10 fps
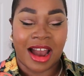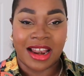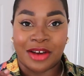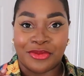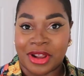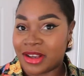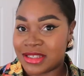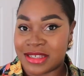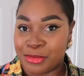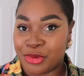I love like a
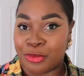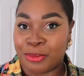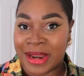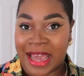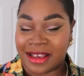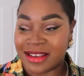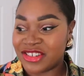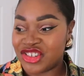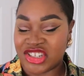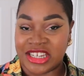simple black
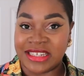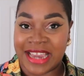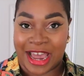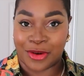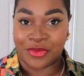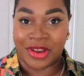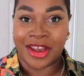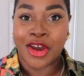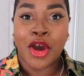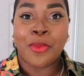chic outfit,